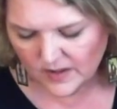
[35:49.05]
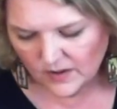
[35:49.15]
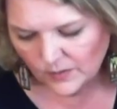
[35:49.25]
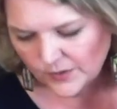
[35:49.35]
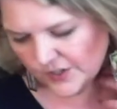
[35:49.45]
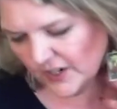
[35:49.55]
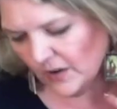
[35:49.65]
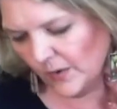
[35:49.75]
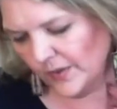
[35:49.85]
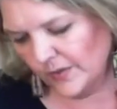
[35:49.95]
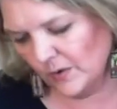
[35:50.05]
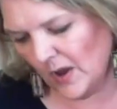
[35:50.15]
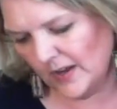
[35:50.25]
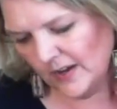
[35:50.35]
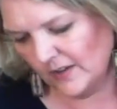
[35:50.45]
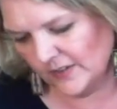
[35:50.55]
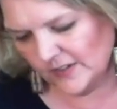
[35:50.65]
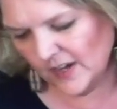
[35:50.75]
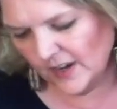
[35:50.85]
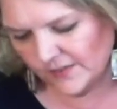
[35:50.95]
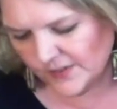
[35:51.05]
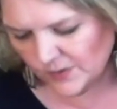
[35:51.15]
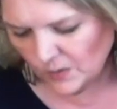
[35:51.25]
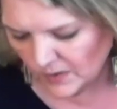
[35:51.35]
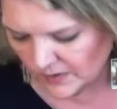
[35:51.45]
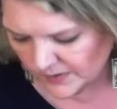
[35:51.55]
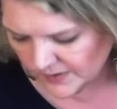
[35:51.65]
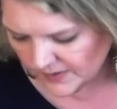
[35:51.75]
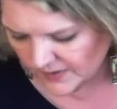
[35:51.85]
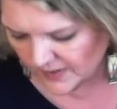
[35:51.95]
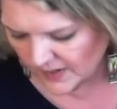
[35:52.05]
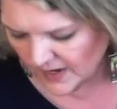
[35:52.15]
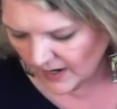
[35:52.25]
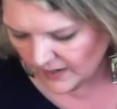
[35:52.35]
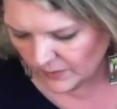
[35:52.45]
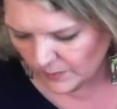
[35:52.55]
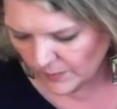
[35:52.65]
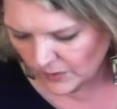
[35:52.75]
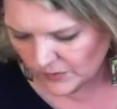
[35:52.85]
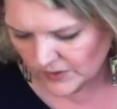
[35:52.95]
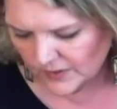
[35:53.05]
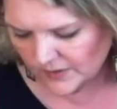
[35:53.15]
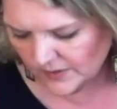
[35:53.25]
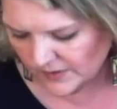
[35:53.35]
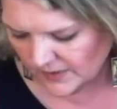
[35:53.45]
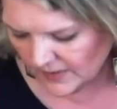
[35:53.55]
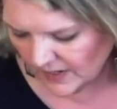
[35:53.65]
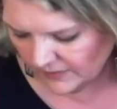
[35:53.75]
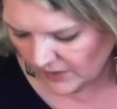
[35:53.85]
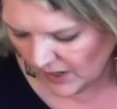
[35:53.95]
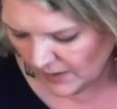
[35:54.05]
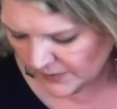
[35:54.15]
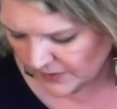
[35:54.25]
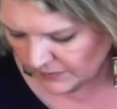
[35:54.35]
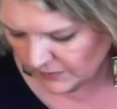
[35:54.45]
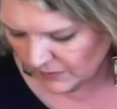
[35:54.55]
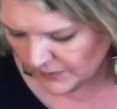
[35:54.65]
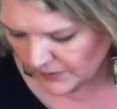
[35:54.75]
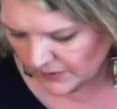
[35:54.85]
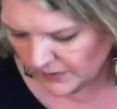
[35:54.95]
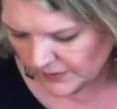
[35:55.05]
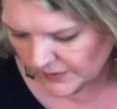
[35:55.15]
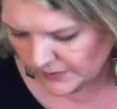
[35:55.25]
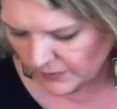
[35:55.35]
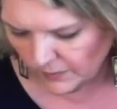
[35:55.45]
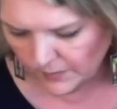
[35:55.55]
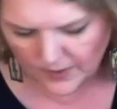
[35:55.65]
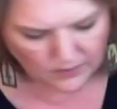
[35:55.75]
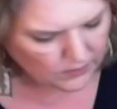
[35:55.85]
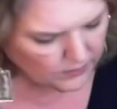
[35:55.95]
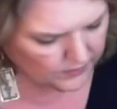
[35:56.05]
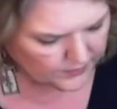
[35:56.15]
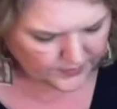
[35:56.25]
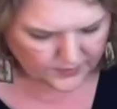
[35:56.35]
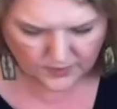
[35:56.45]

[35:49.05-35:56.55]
What's she going through right now? The Ten of Swords, the Knight of Emotions, the Knight of Cups, and the Four of Materials, the Four of Pentacles.